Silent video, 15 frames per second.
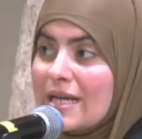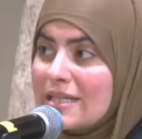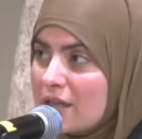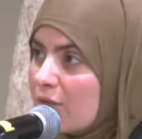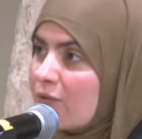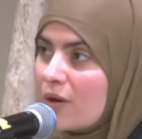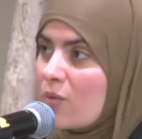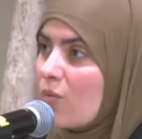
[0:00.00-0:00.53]

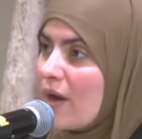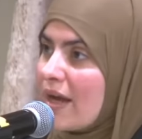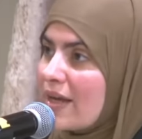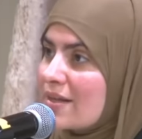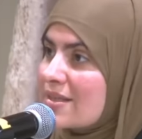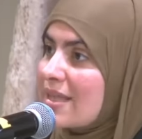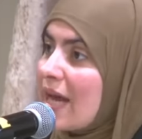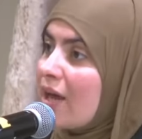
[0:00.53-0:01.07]
different
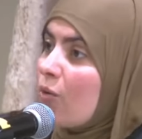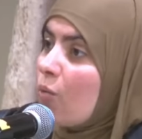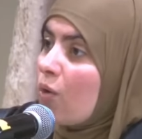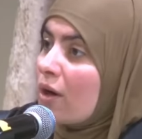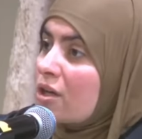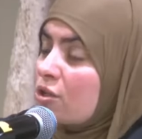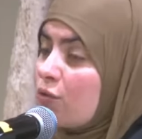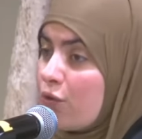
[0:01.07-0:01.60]
ways that
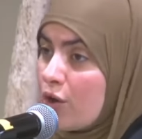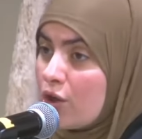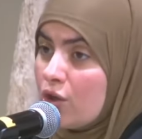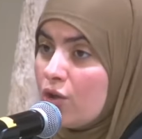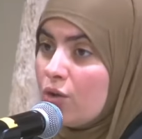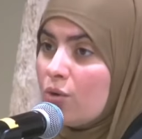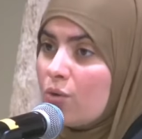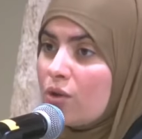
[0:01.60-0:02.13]
works for
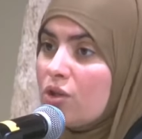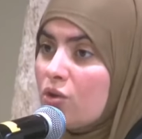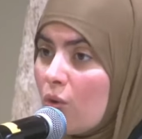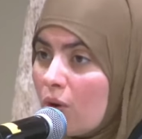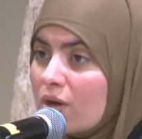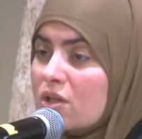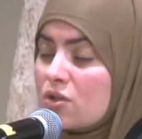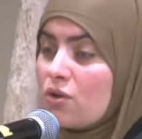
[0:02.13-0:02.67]
you,
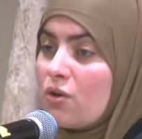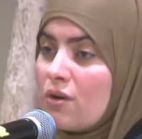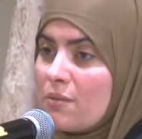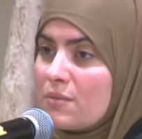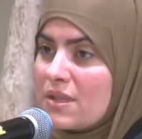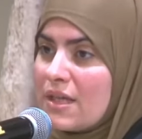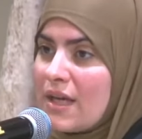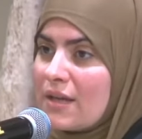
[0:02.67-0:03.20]
your
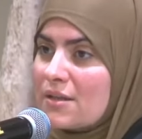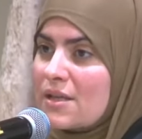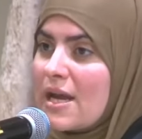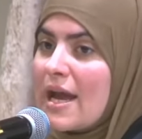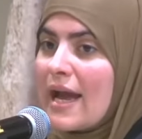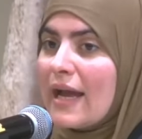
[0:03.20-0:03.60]
circumstance,